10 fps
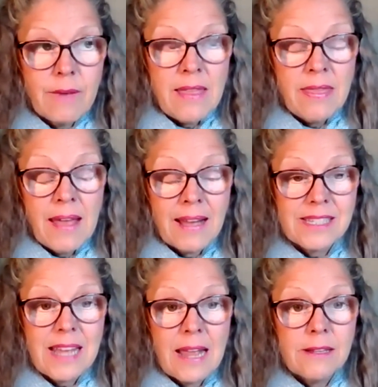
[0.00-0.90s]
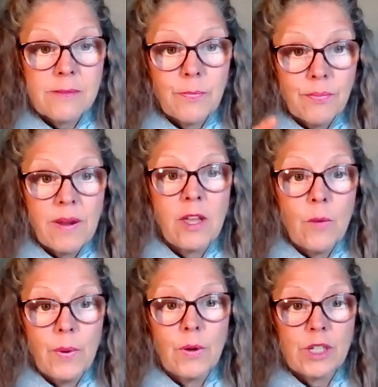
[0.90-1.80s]
in that sense, bring
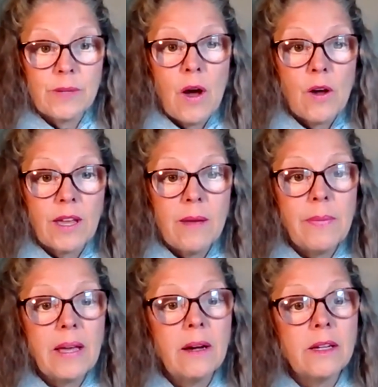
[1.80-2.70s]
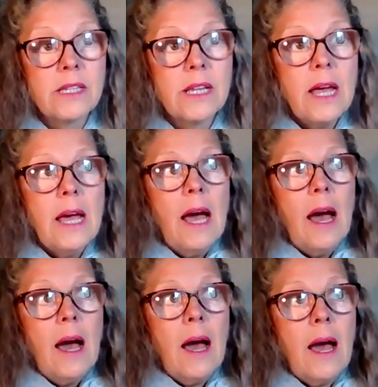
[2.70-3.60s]
your book to market. Because
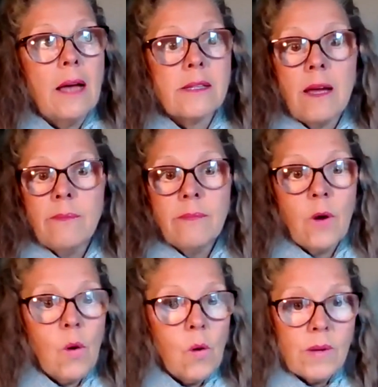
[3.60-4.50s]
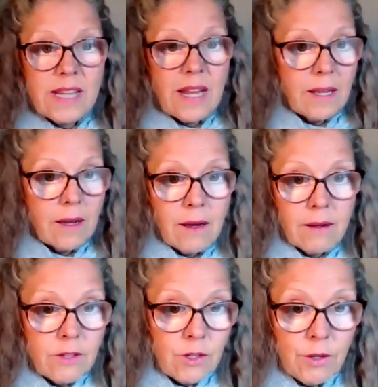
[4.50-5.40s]
as I'm always telling
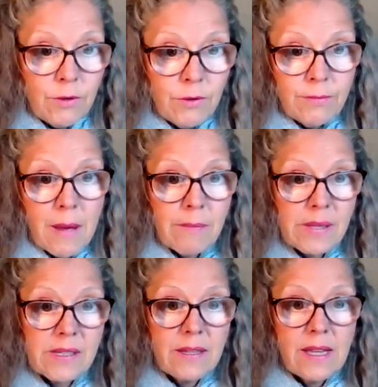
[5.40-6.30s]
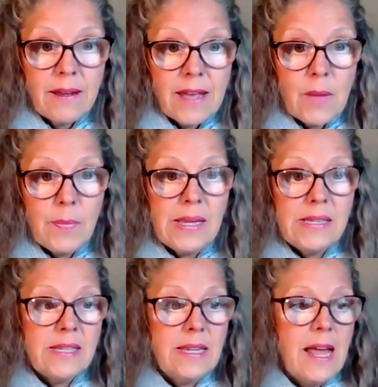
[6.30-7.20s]
our new members at the
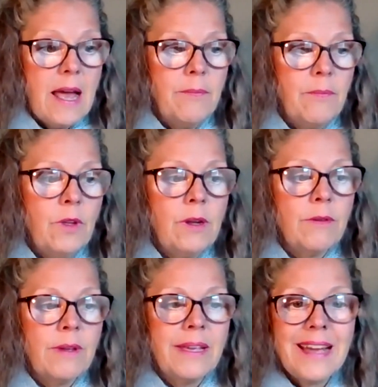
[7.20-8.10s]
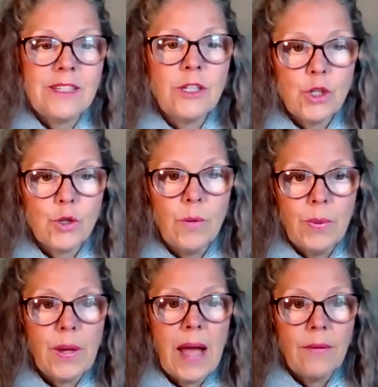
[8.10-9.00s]
IAPC&M, you know, get a
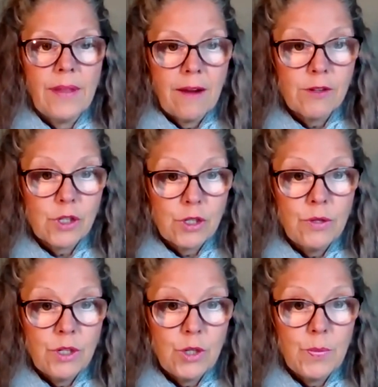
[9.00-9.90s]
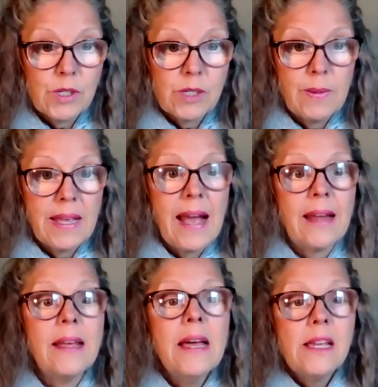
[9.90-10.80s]
short book out there as soon as you possibly
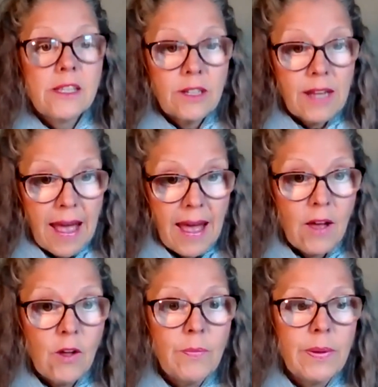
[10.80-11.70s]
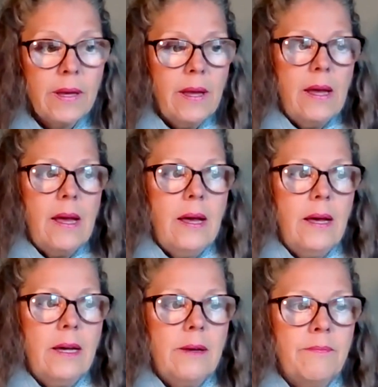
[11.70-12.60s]
can. It's going to help
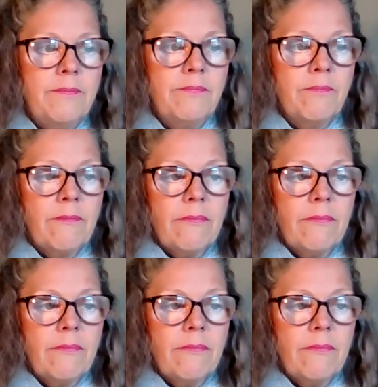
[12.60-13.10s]
the